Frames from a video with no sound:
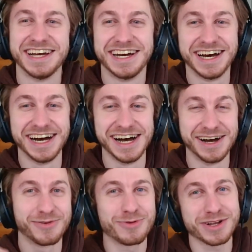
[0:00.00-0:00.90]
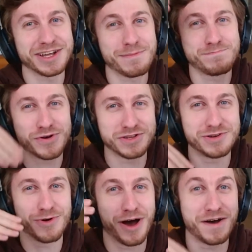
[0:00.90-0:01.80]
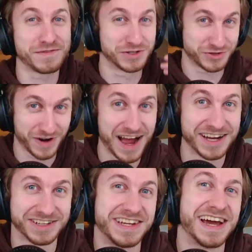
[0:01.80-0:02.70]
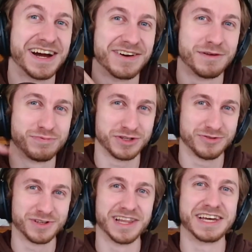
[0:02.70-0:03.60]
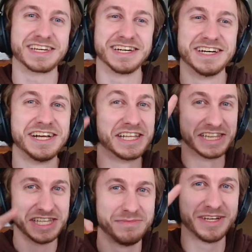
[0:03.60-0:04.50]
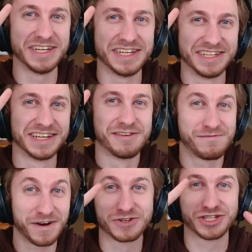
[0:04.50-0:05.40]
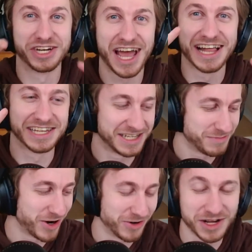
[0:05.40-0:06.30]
We're gonna put you off the trial now and put you in like a limited functionality mode,